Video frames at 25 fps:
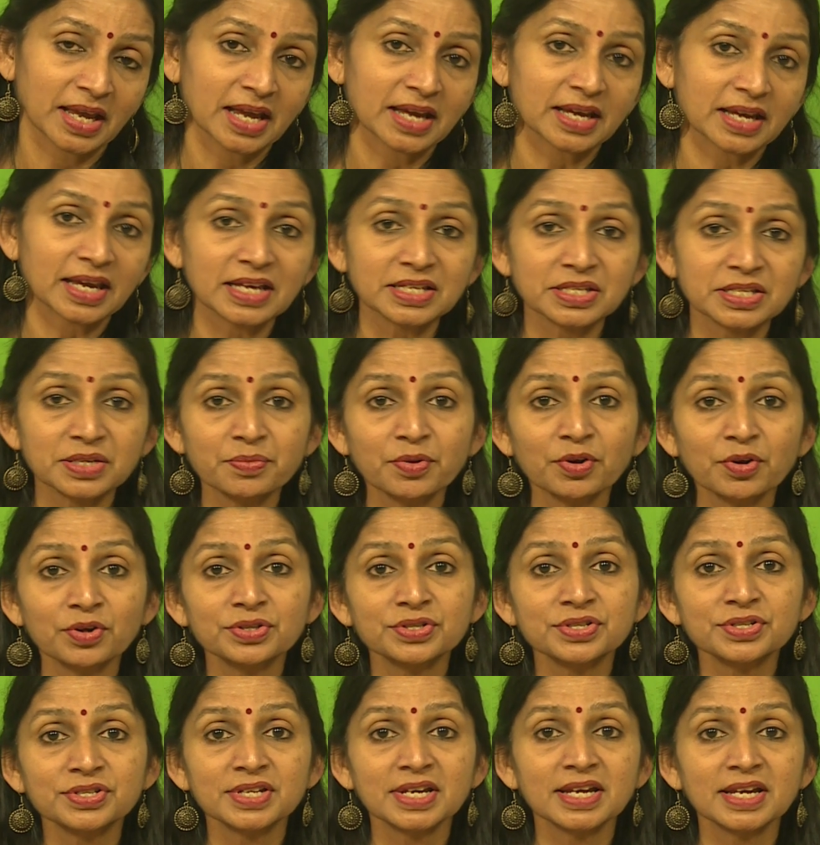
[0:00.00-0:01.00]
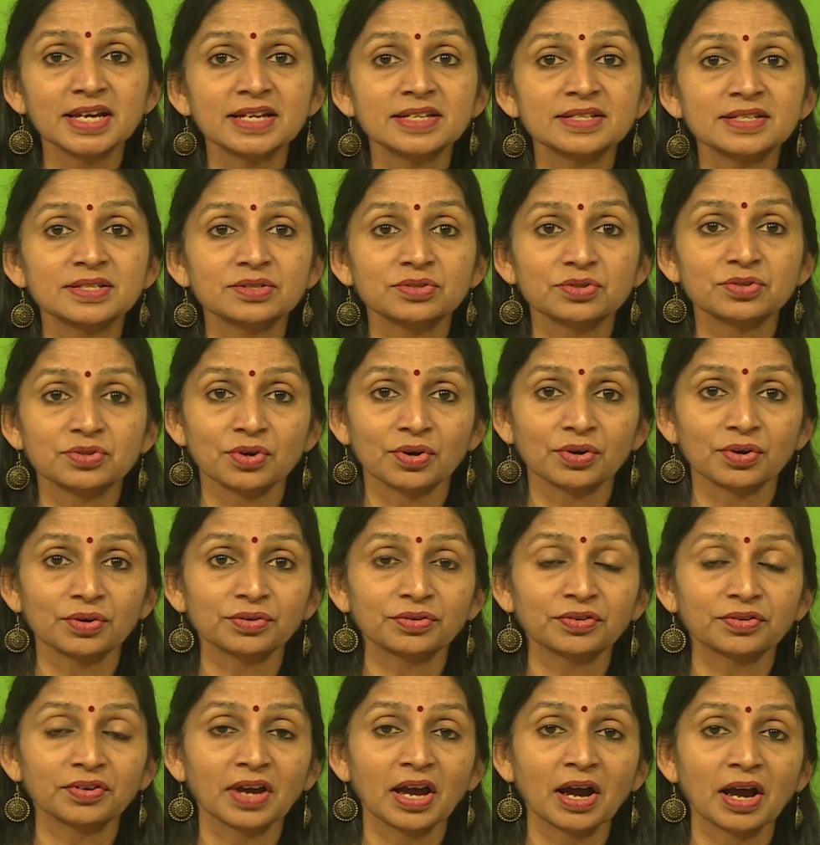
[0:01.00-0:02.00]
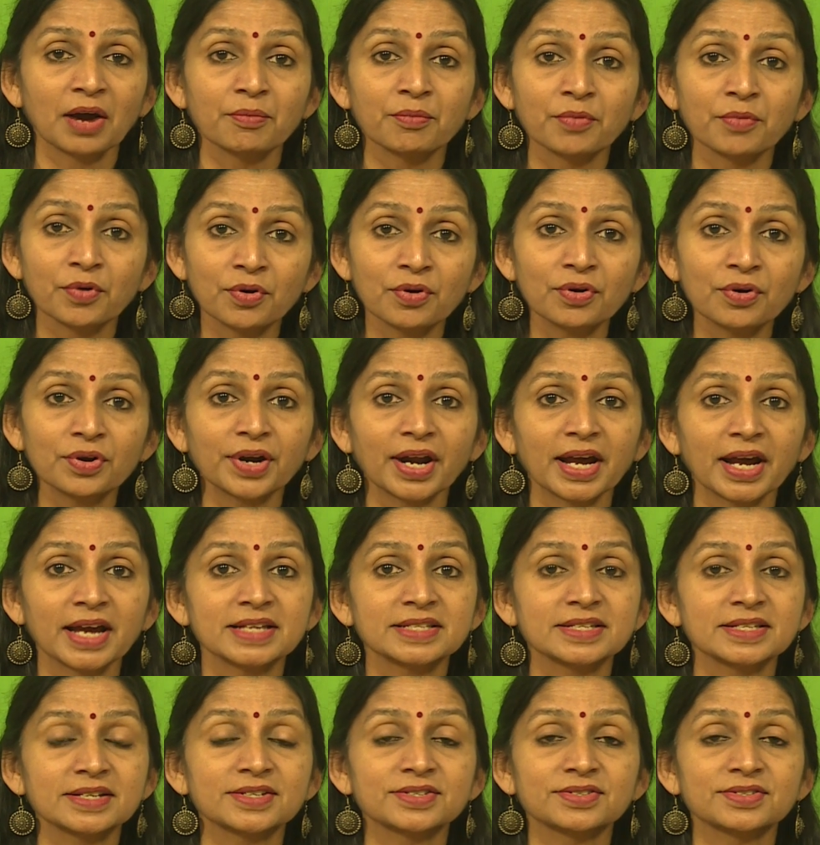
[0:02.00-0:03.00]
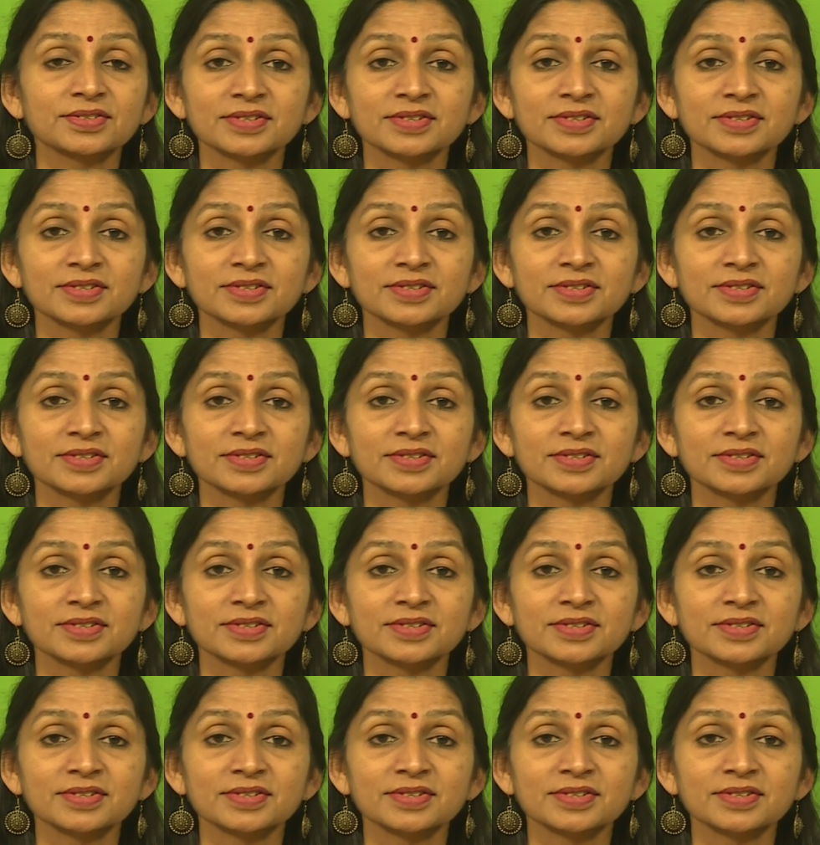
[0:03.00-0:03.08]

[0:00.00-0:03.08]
Casaubon sees Dorothea more as his